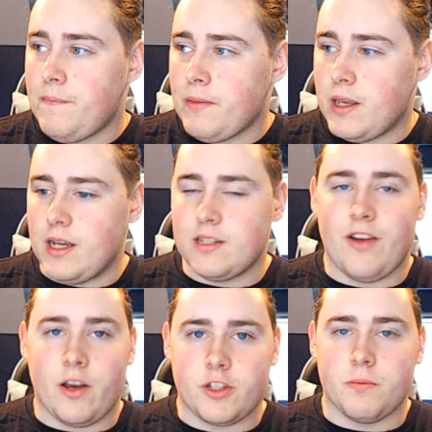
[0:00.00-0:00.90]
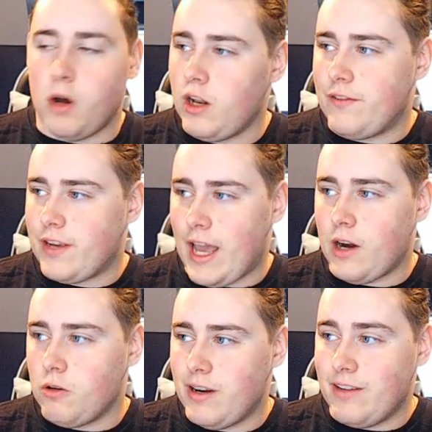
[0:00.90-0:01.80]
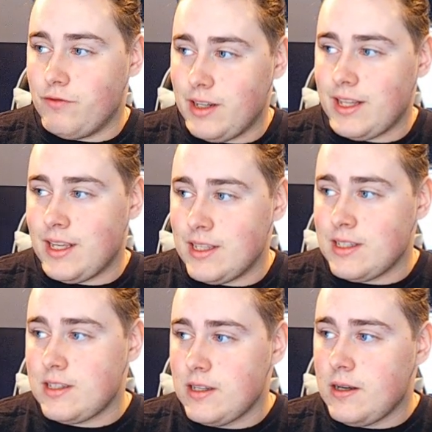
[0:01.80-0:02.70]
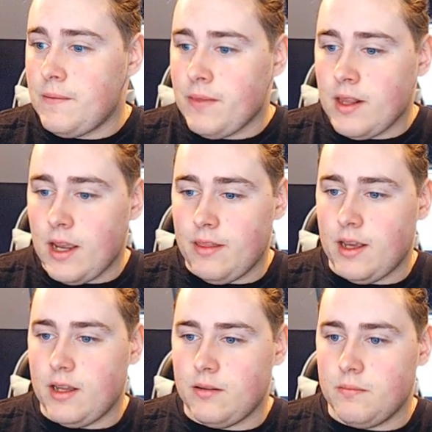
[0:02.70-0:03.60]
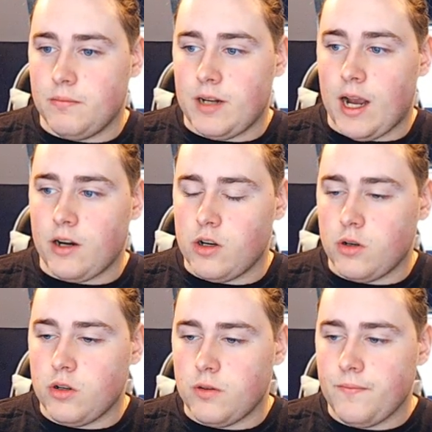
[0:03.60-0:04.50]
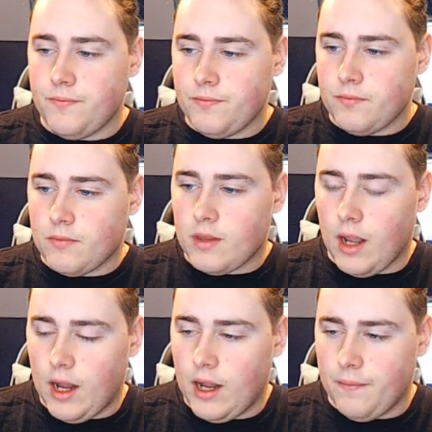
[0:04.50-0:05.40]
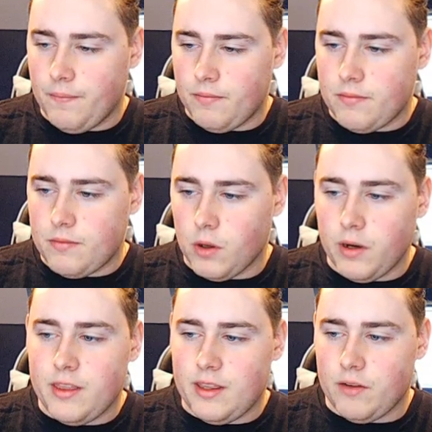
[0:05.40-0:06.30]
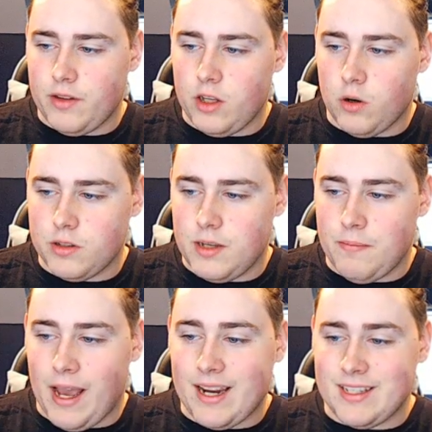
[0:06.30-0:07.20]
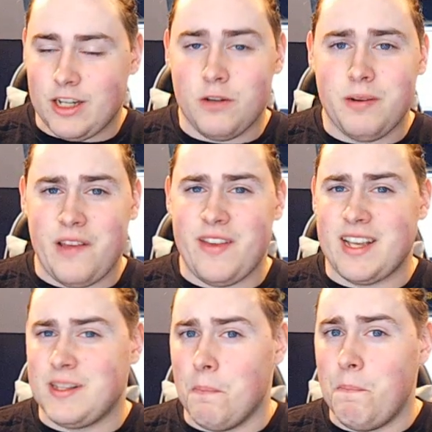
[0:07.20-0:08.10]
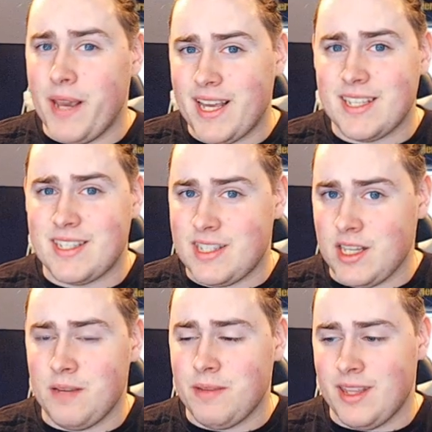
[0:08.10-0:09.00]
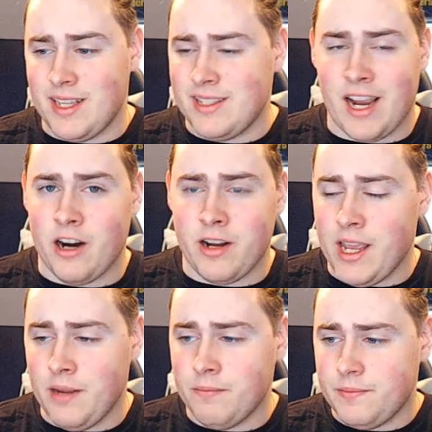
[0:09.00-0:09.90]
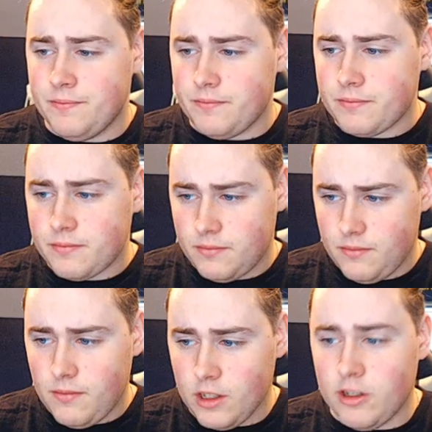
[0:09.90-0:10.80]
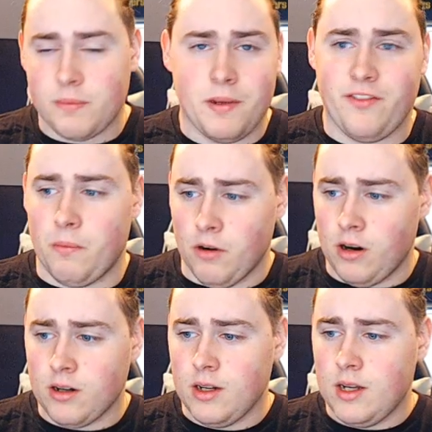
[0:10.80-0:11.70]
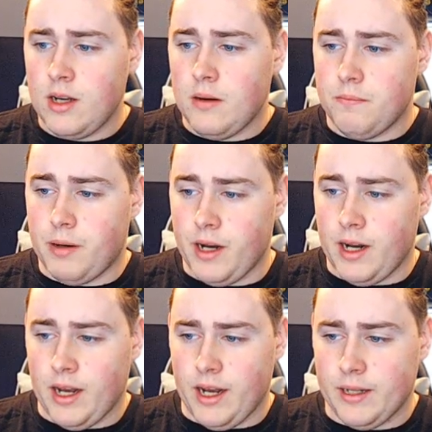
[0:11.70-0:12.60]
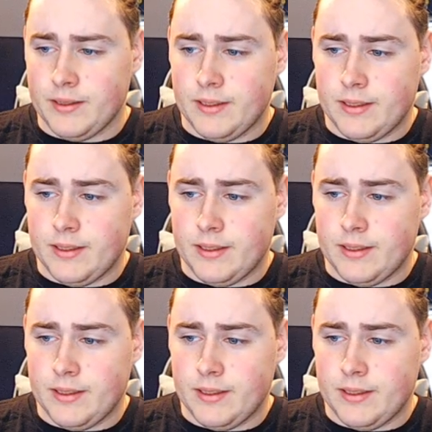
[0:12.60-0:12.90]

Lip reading: because of how small of a category it really is. And then God Goku, the only thing that really holds him back, because I do believe he has the biggest team in the entire game. Correct me if I'm wrong, but